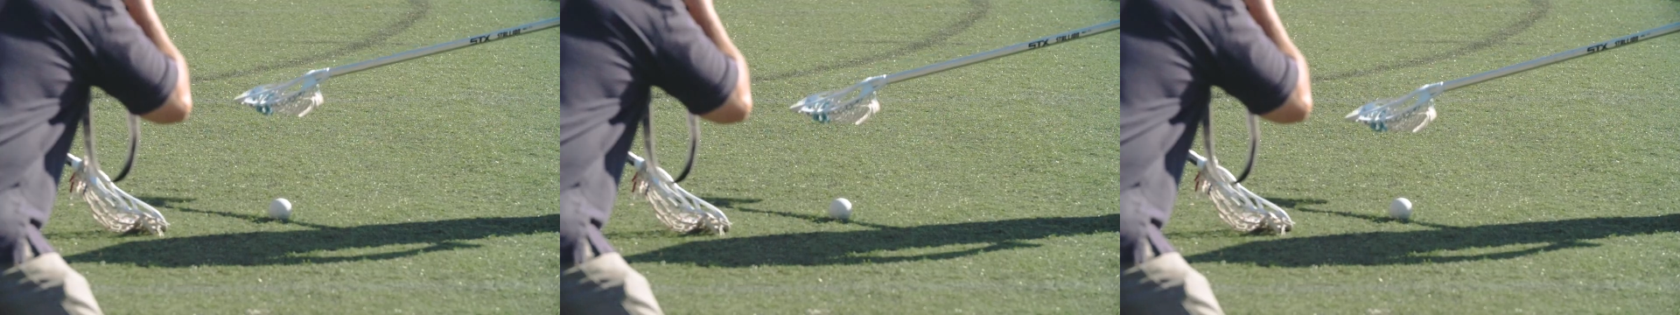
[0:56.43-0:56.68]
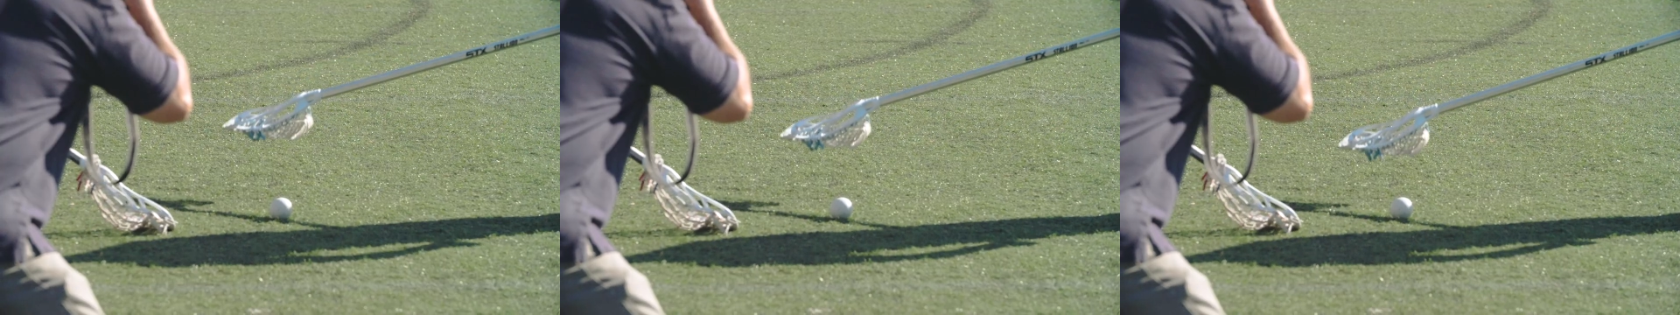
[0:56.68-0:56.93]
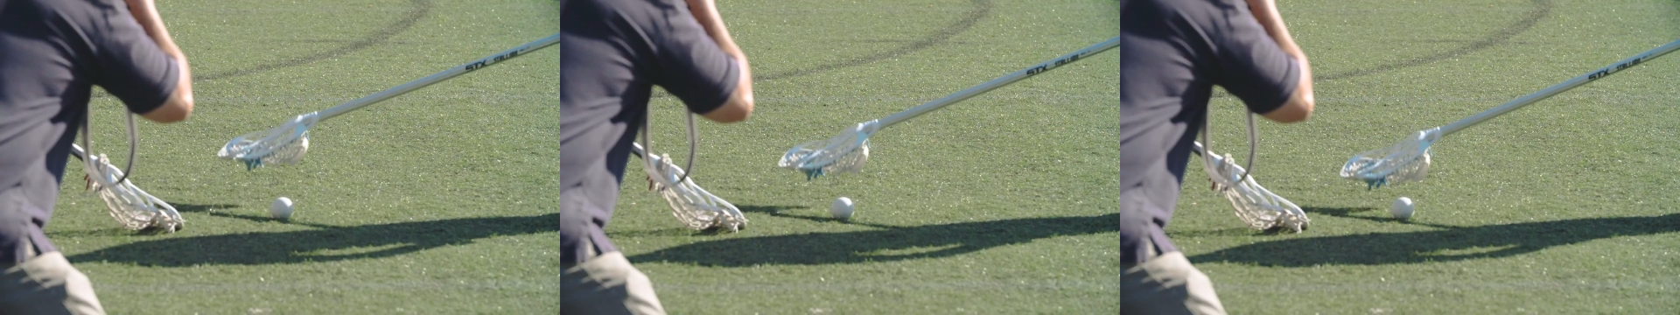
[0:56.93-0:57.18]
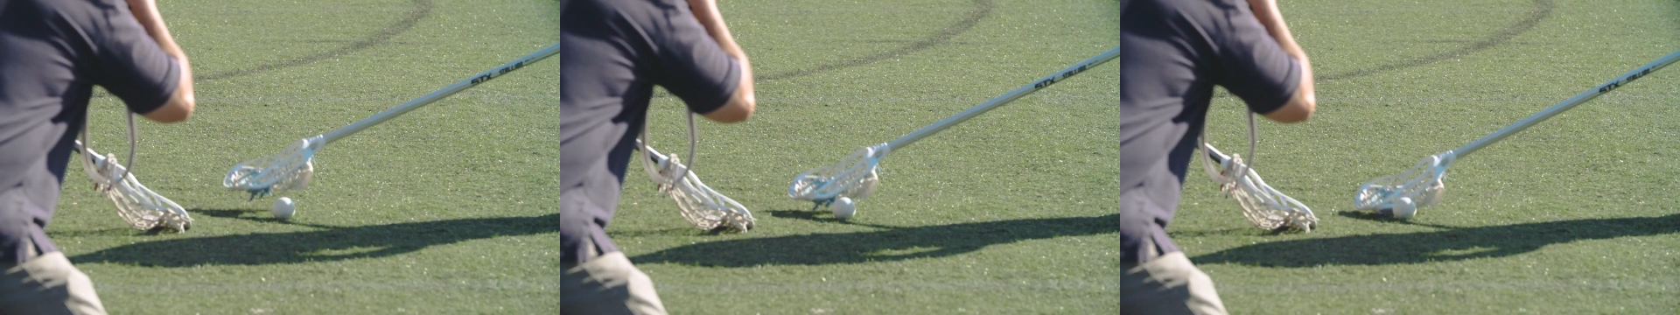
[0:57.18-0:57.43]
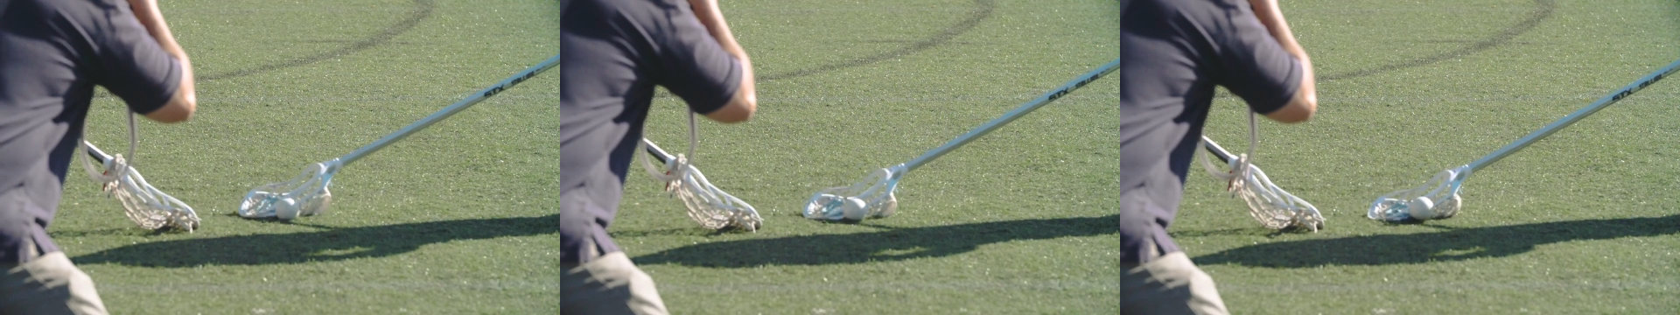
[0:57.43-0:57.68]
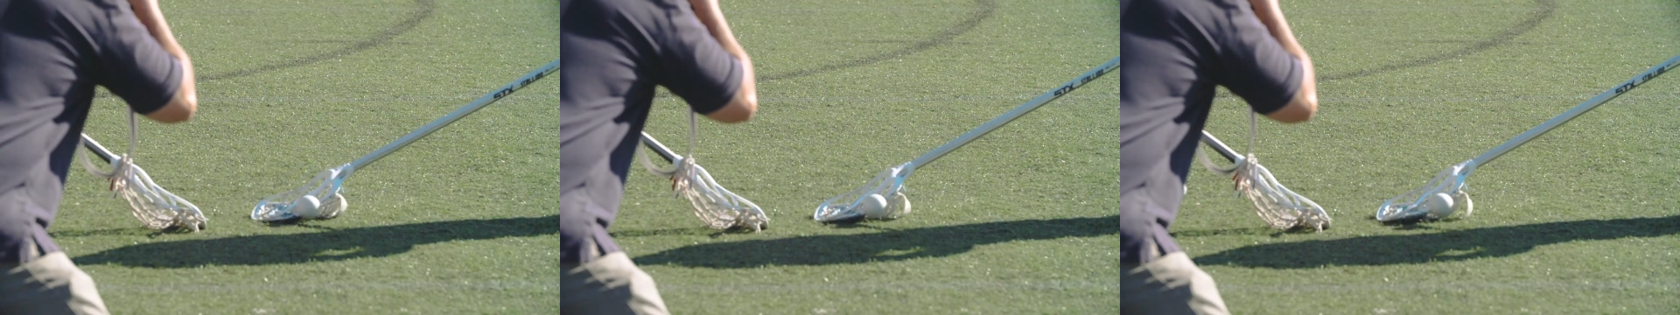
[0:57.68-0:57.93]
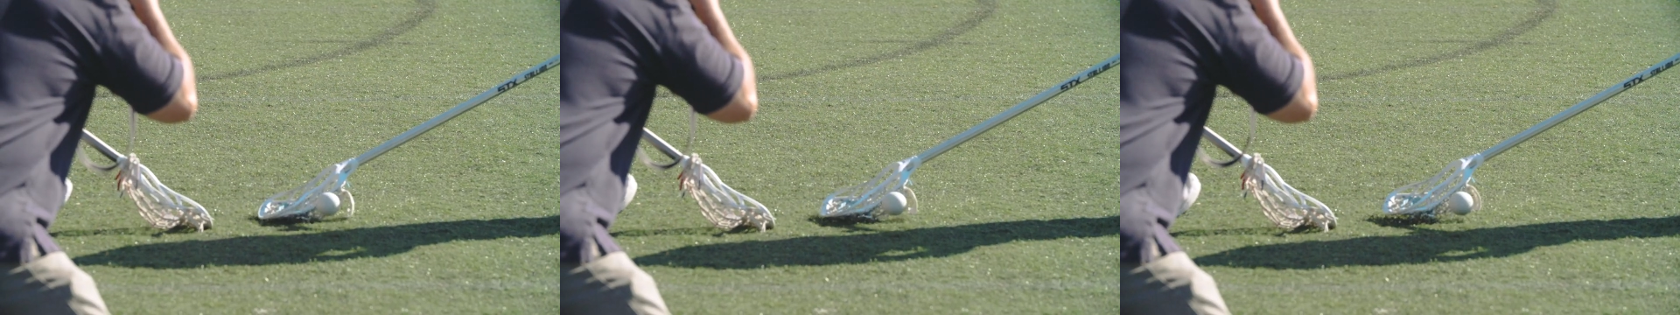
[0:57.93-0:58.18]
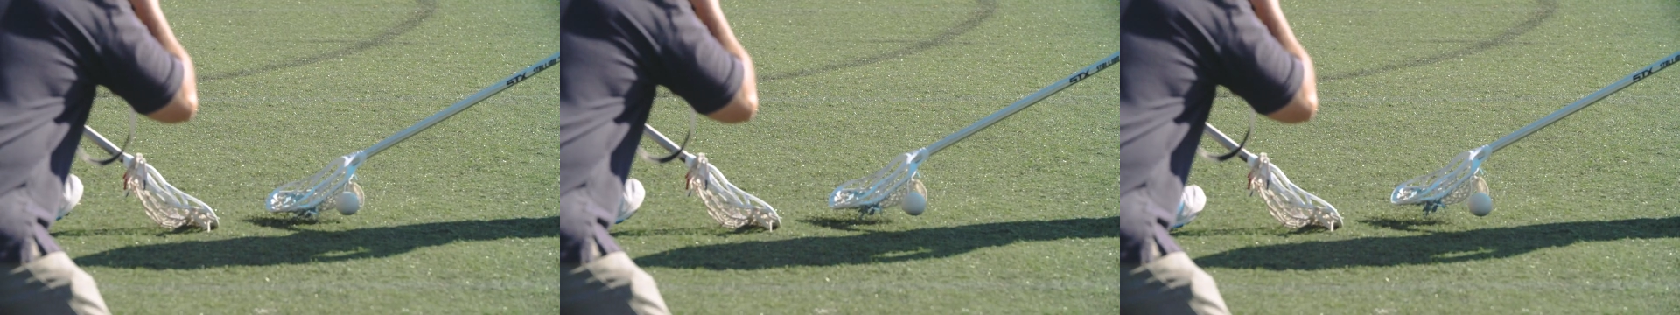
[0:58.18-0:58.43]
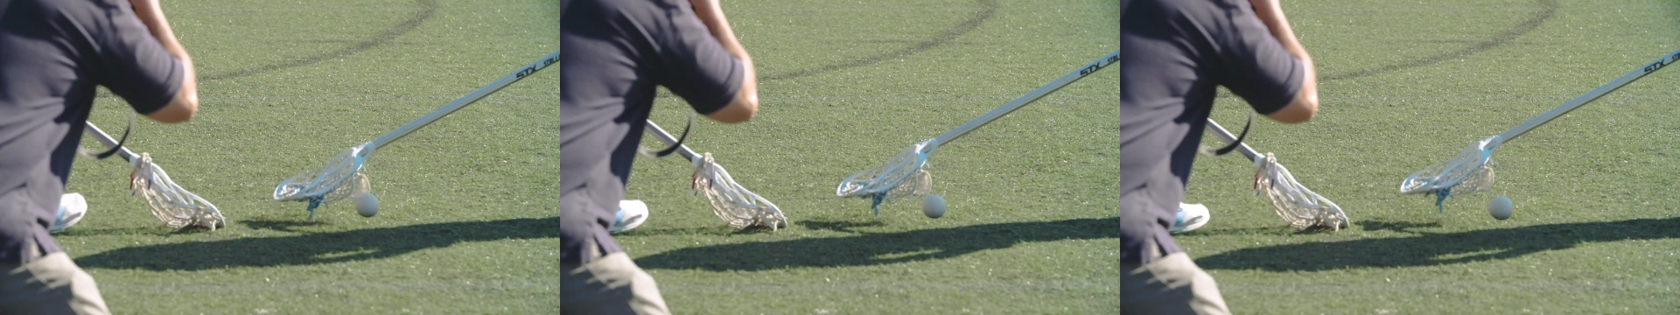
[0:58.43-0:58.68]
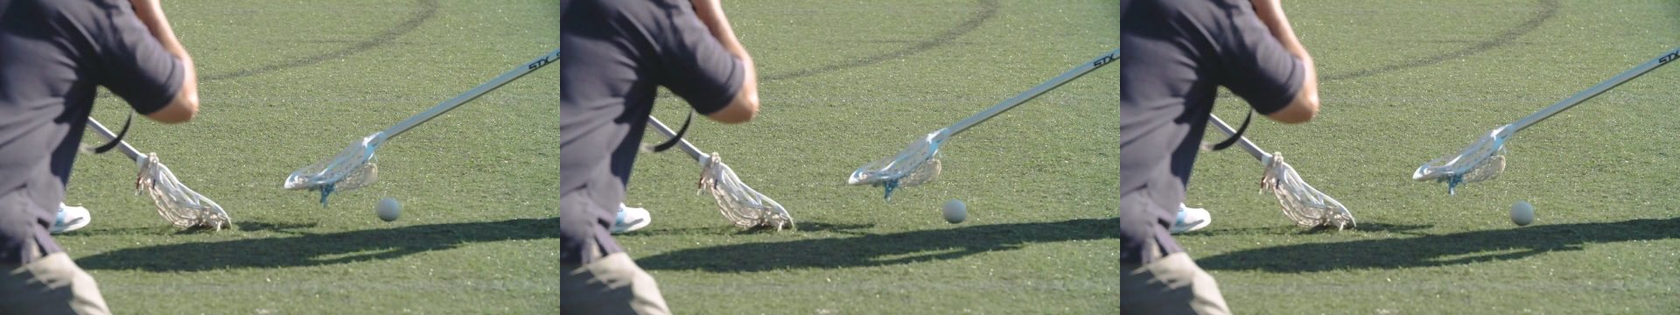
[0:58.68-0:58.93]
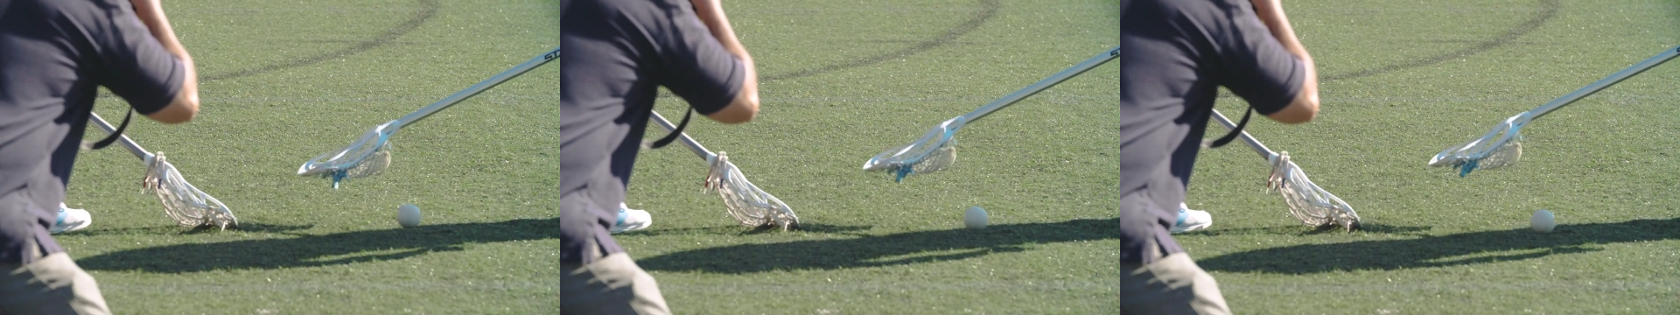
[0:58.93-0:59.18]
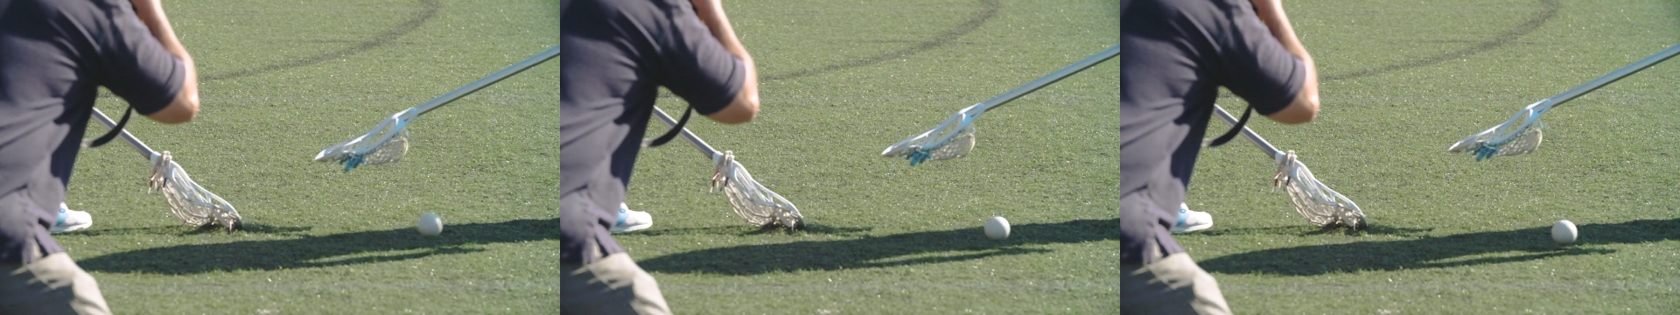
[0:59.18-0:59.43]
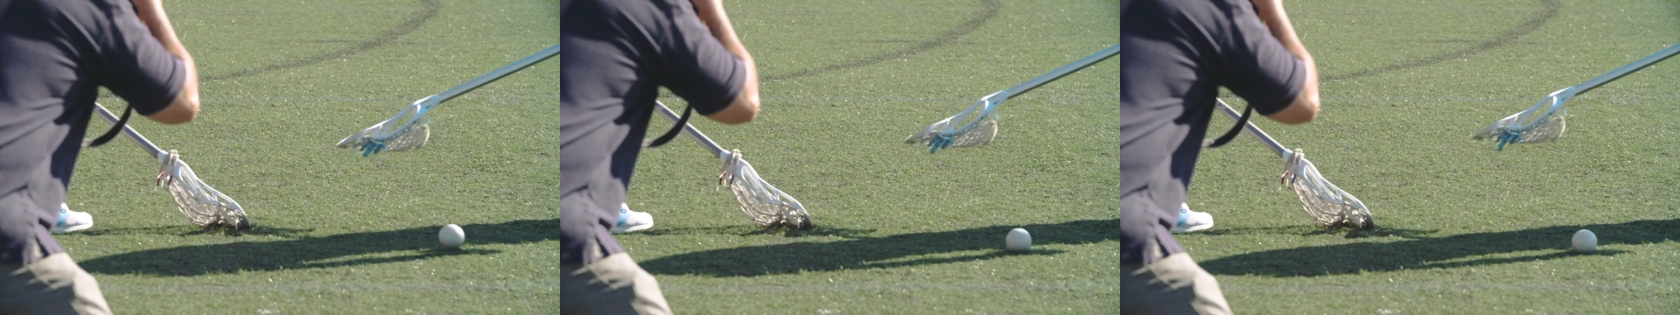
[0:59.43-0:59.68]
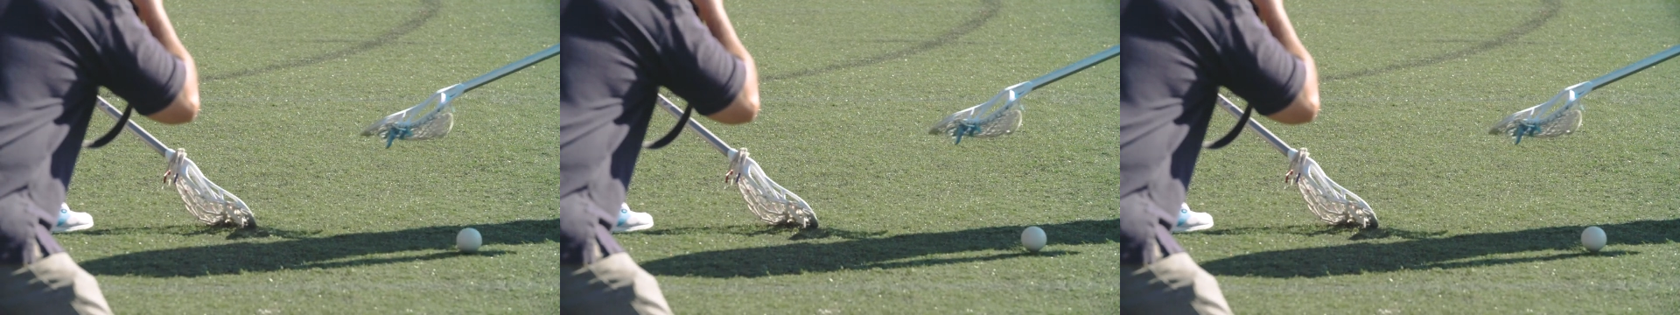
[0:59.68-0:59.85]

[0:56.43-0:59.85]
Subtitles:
Nobody's mouth can be seen.